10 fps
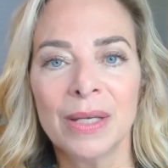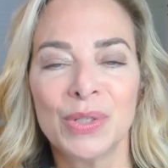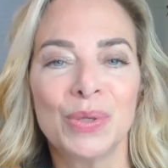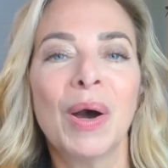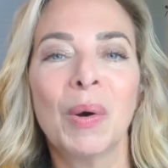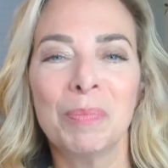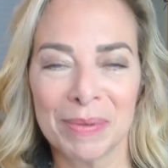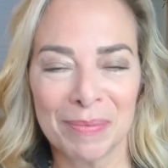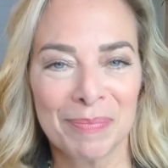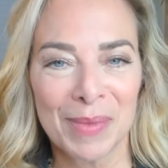to help
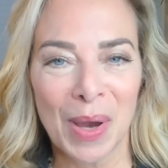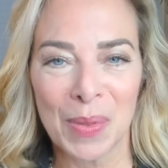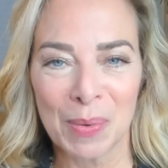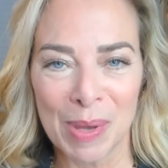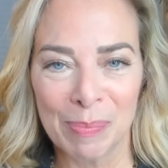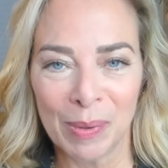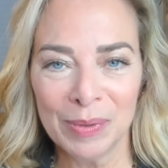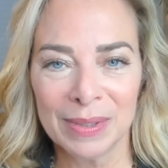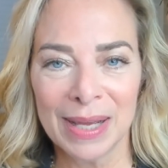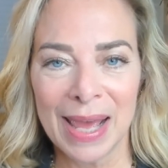other
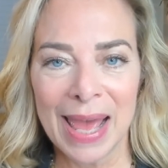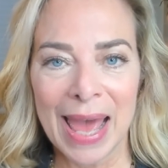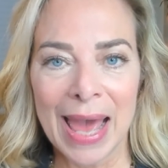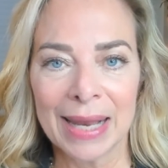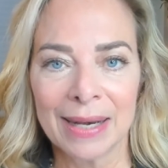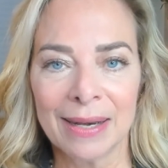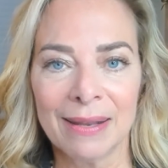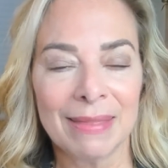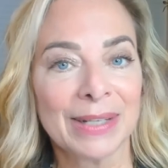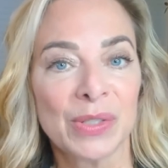people, and
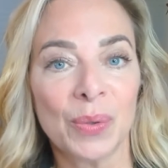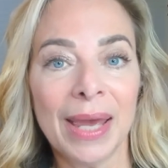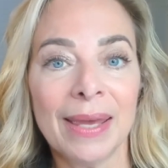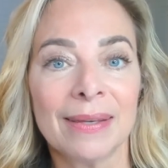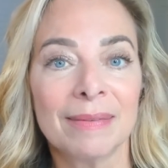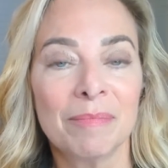that's okay.